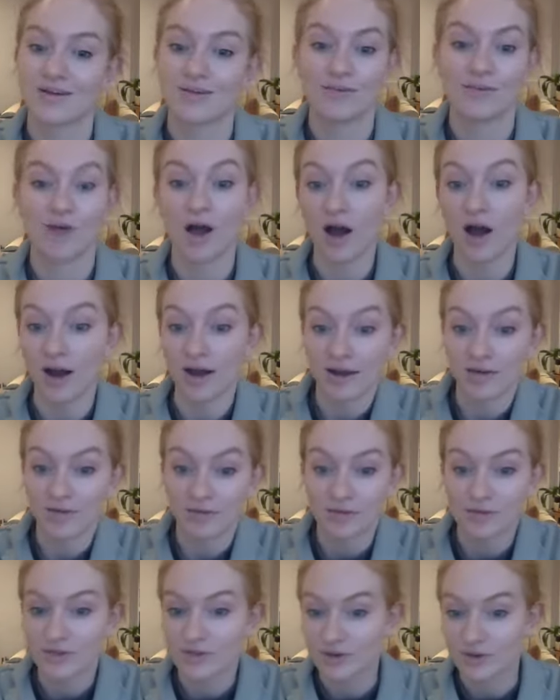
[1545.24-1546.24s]
high
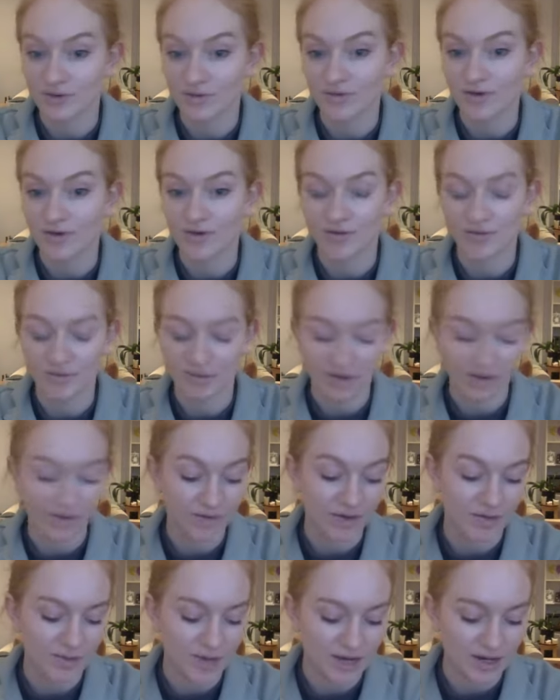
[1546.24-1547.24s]
levels of
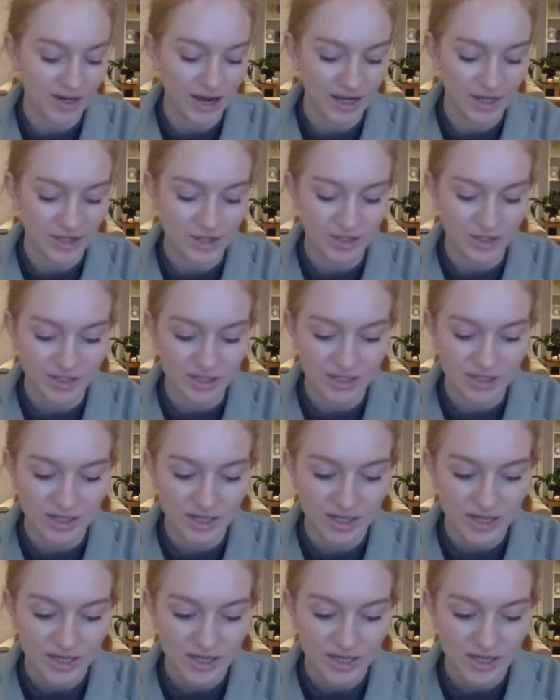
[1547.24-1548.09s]
other medications.